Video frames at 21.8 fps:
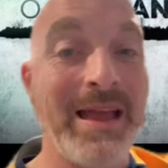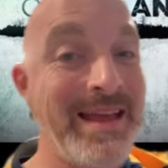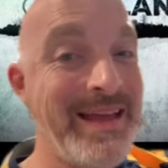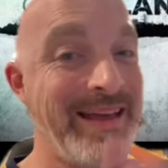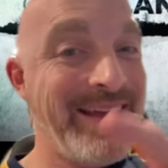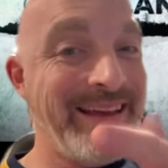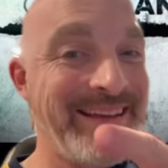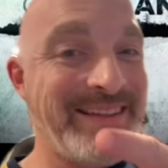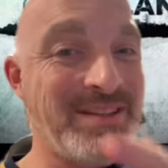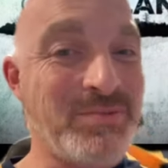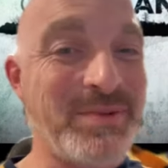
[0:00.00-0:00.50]

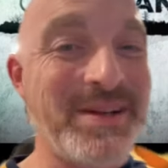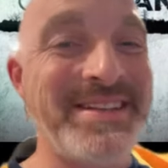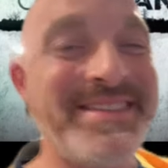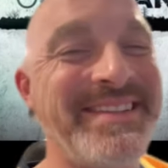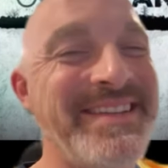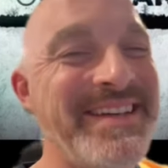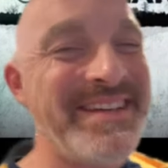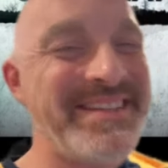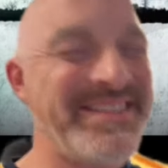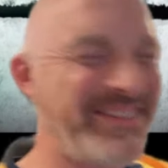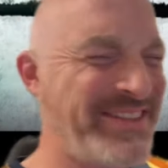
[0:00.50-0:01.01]
It's
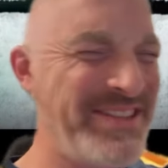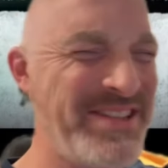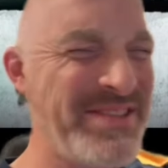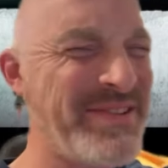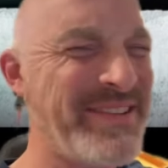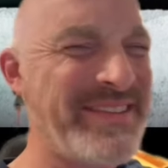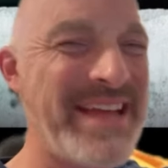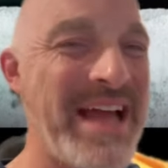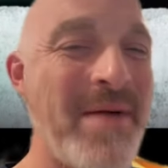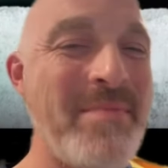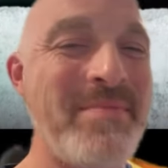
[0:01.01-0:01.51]
Wednesday, so you know
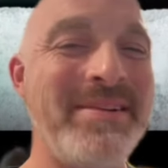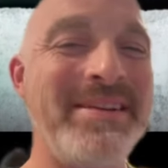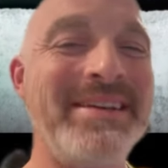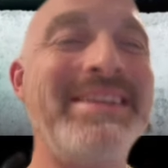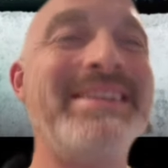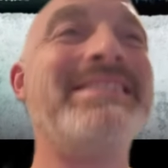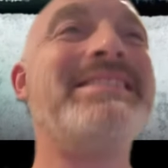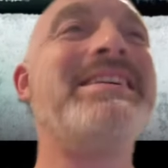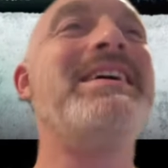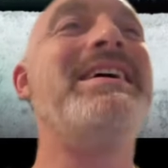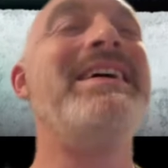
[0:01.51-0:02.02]
what time it
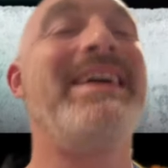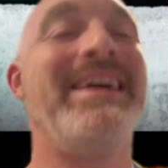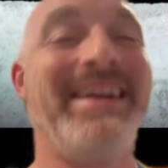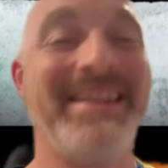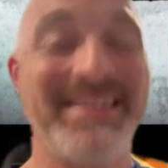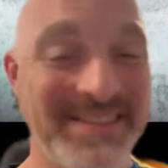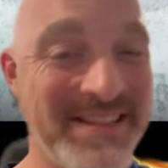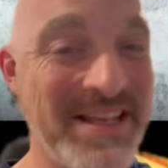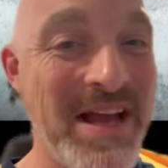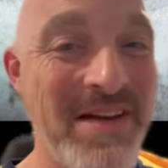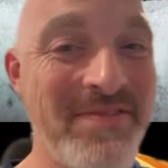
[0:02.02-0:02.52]
is.
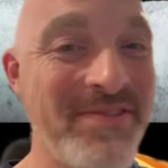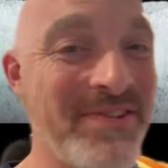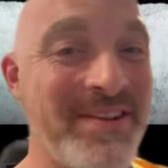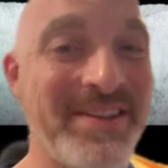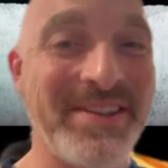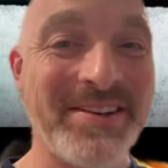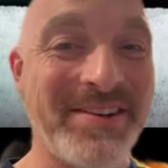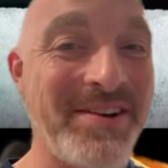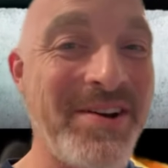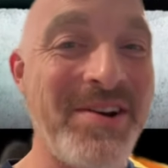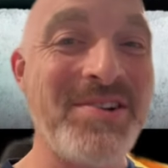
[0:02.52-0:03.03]
It's time for another
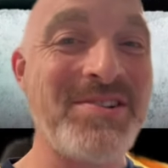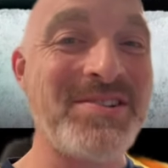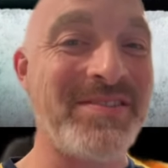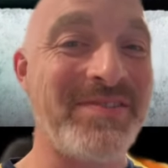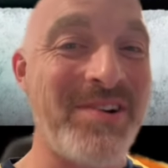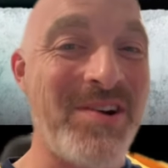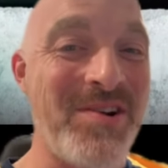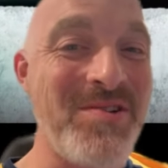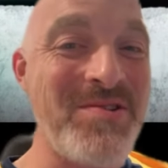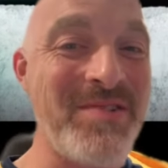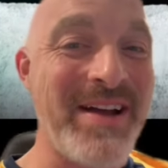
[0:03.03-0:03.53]
Curse
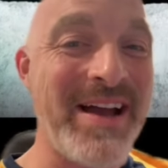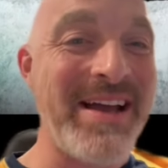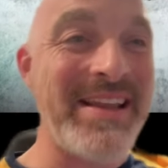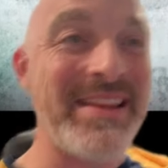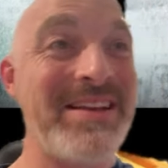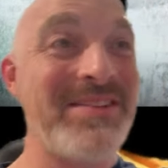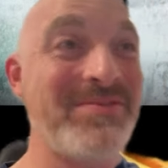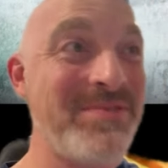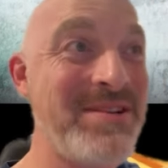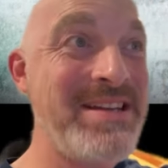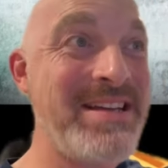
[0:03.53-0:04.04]
of Oak
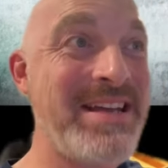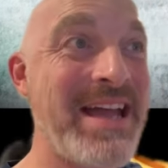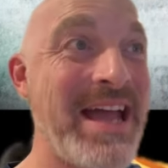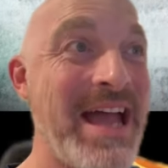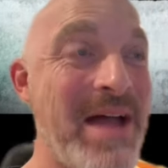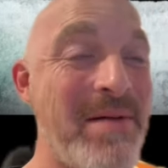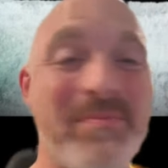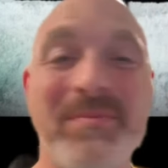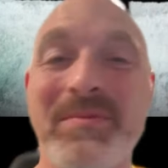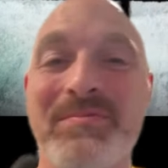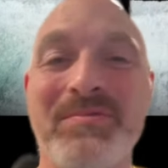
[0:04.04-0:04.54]
Island
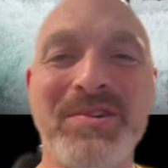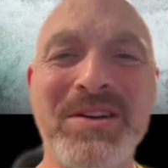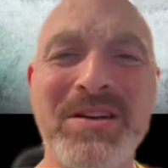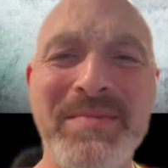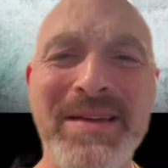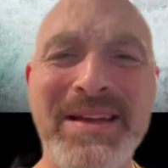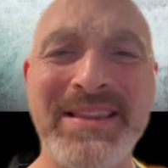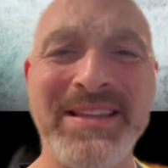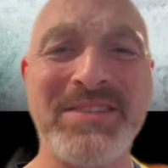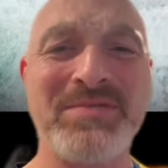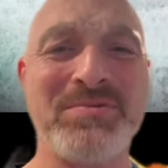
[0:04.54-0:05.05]
recap. We're going to
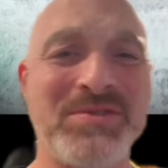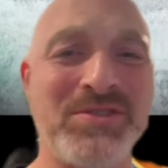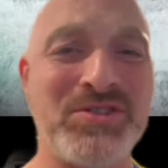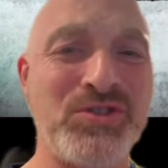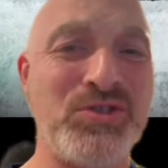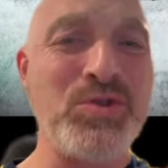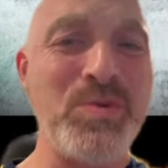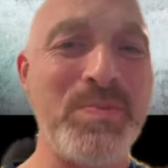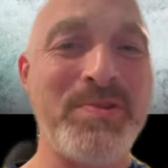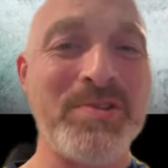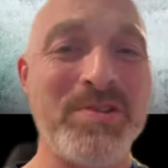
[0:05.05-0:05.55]
make this one
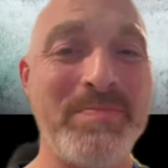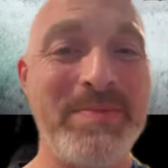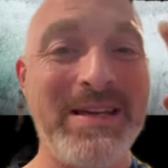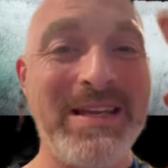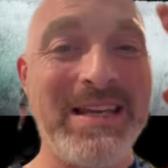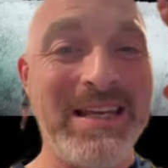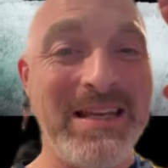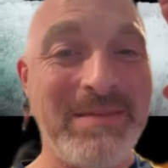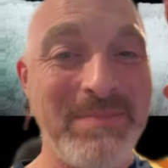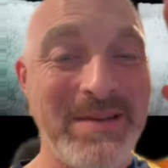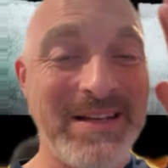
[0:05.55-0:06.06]
super
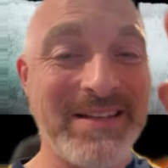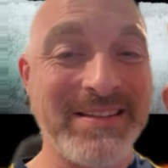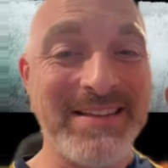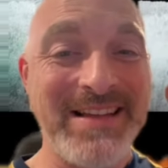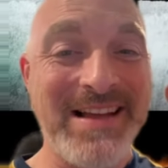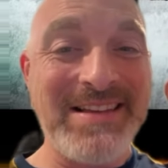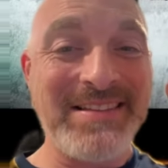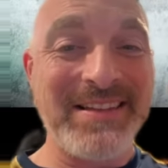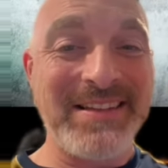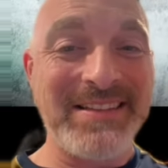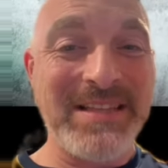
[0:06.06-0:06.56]
speedy because
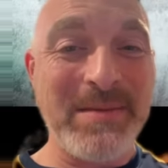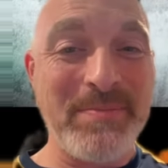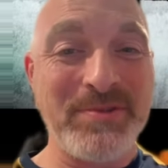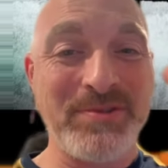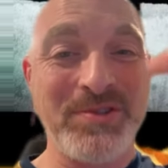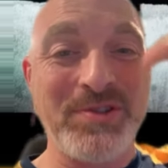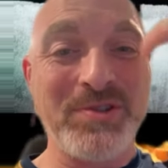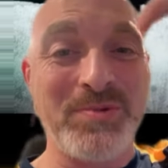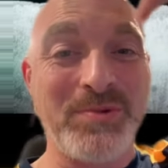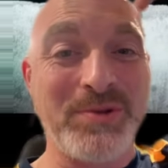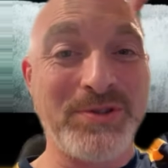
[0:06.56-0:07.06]
last night's
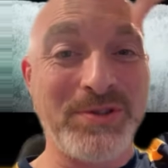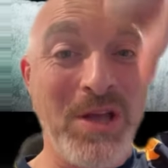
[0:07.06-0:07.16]
episode was...